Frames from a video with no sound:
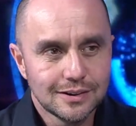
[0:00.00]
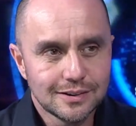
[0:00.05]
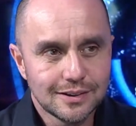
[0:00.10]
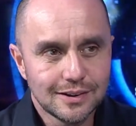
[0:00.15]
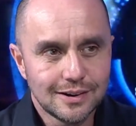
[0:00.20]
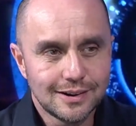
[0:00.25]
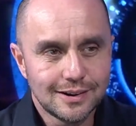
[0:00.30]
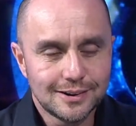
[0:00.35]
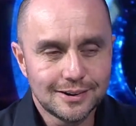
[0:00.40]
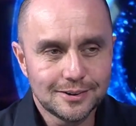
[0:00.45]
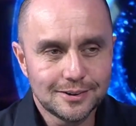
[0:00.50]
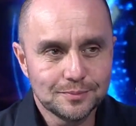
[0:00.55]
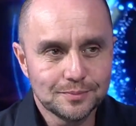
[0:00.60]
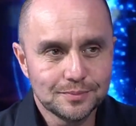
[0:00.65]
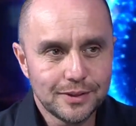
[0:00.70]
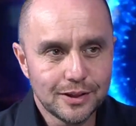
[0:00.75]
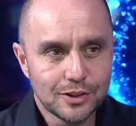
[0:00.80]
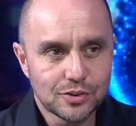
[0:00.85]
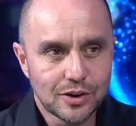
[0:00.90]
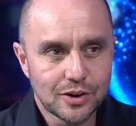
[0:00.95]
Um,
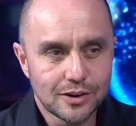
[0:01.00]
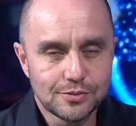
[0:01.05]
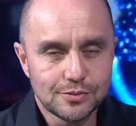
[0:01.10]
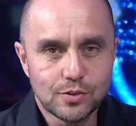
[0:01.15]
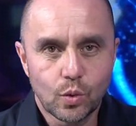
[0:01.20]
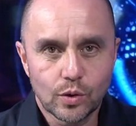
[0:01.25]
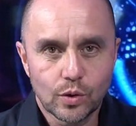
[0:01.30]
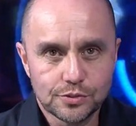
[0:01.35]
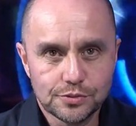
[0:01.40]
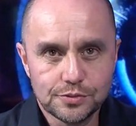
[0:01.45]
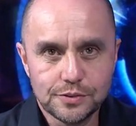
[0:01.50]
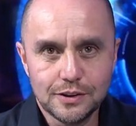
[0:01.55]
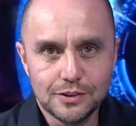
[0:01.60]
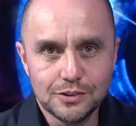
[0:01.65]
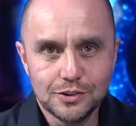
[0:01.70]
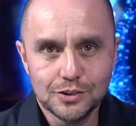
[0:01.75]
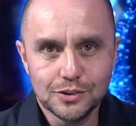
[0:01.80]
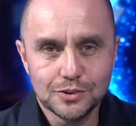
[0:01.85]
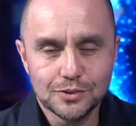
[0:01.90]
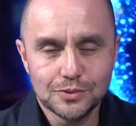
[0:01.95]
they try to force
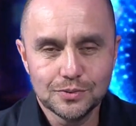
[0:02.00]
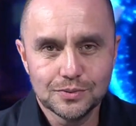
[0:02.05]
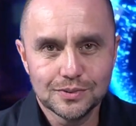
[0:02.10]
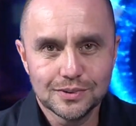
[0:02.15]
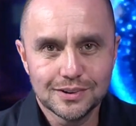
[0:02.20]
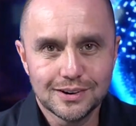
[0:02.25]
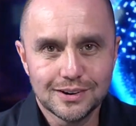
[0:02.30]
feed you.